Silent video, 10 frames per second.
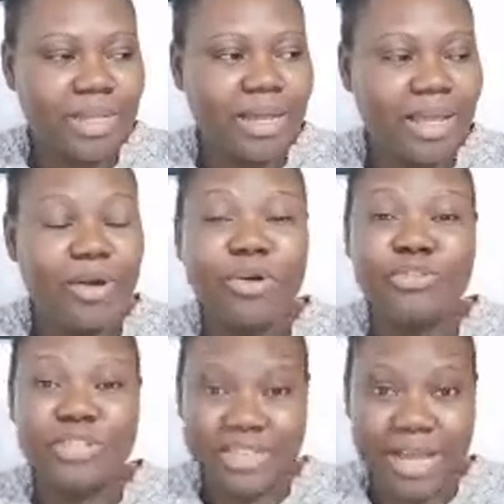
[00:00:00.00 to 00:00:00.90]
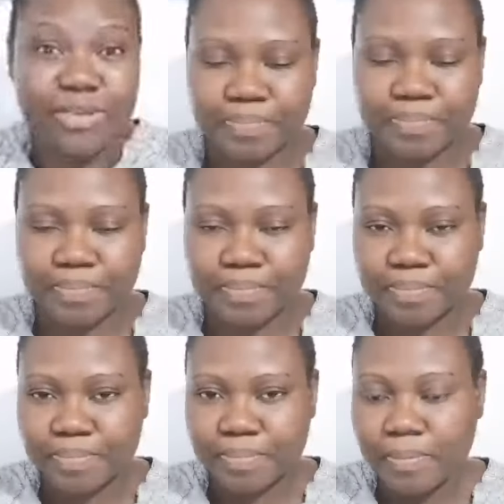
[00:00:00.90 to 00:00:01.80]
100,000,
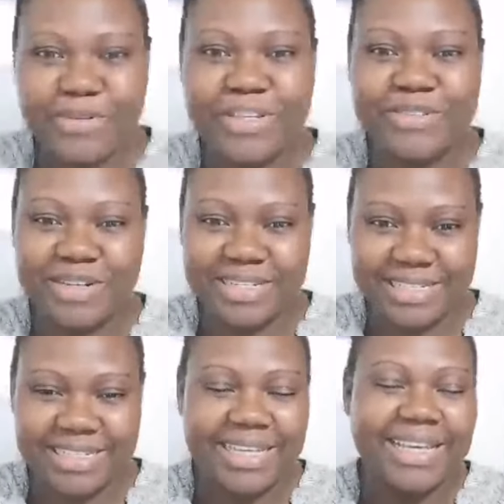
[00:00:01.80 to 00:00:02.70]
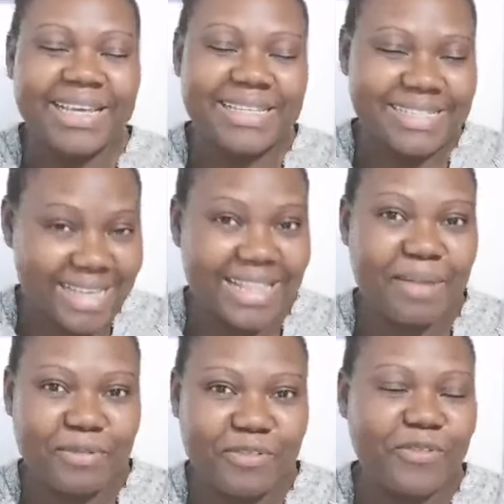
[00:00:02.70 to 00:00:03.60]
it's already
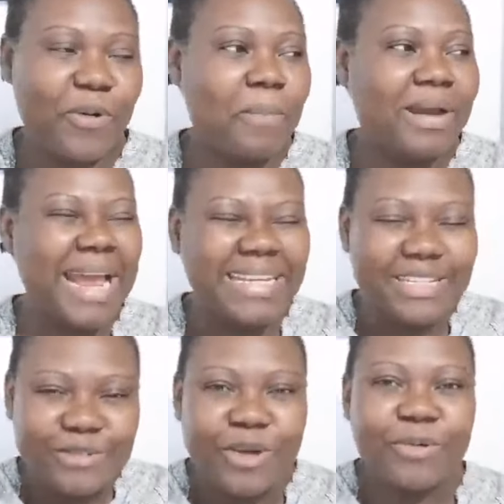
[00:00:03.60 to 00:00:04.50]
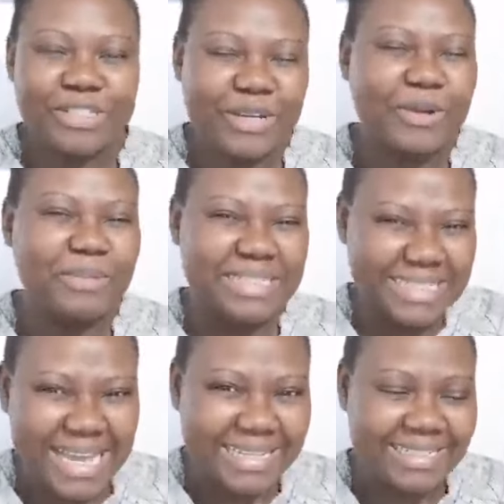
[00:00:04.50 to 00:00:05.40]
said that before, but I didn't know it was
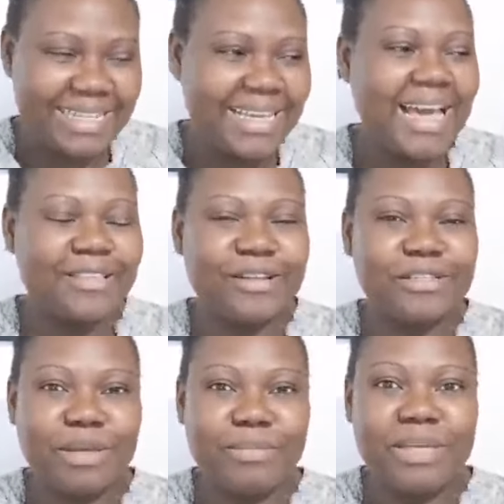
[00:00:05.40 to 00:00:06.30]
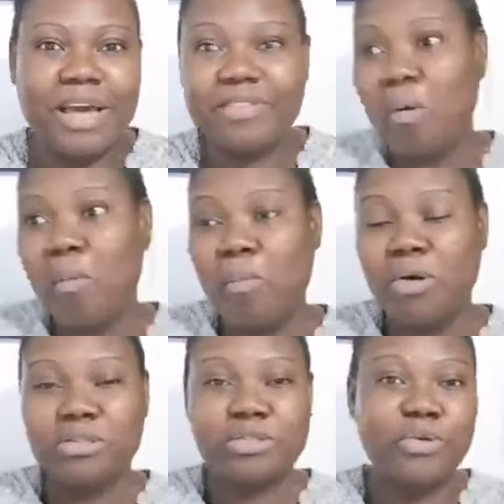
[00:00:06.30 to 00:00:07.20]
gonna be that day. I thought maybe after
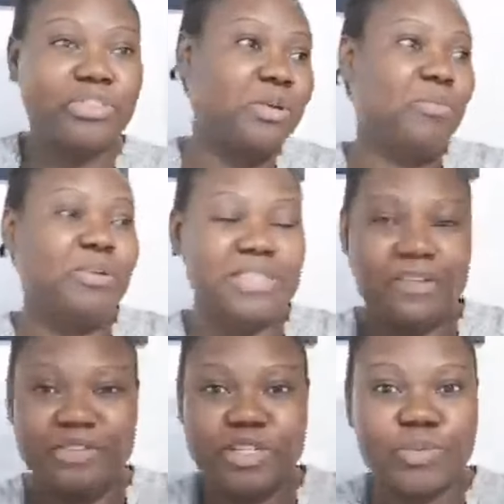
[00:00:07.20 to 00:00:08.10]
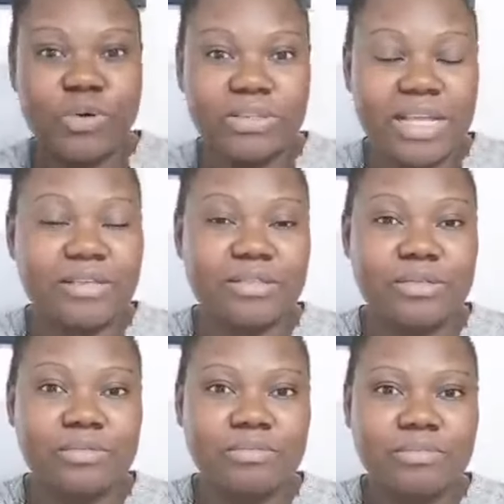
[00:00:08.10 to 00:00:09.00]
1 month or 3 months I've reached
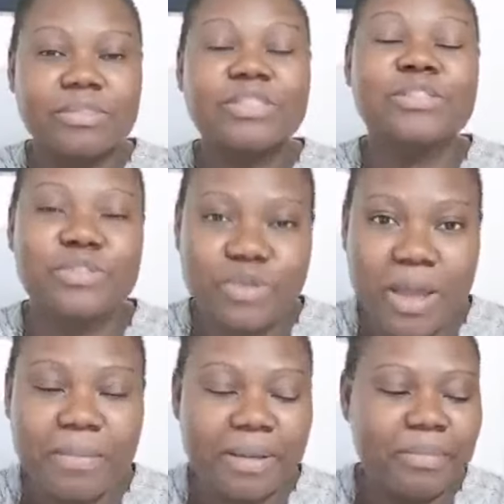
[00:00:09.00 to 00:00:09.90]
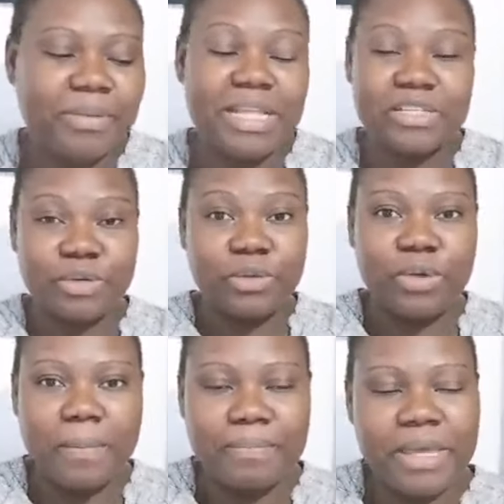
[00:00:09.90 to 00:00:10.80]
1,000 subscribers, maybe that's when you
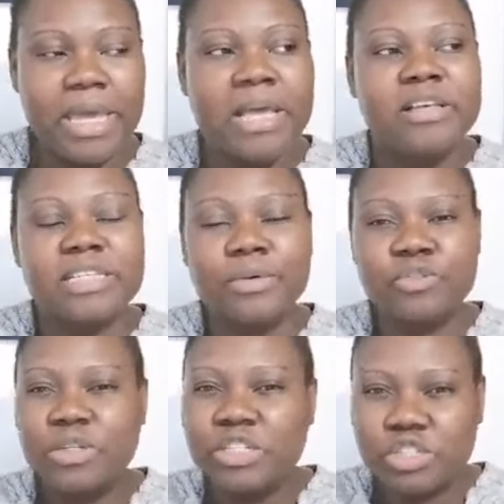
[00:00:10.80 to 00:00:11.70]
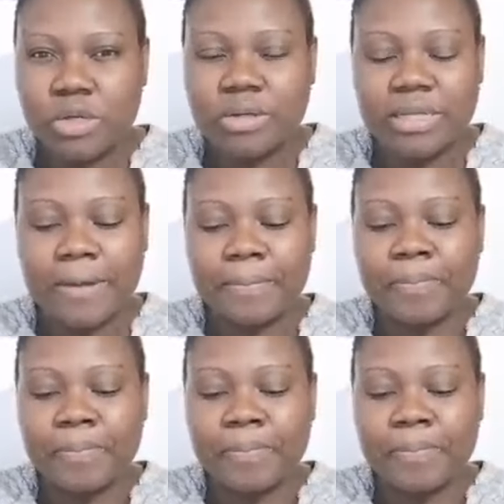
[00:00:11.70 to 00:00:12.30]
appear. So I was really shocked that,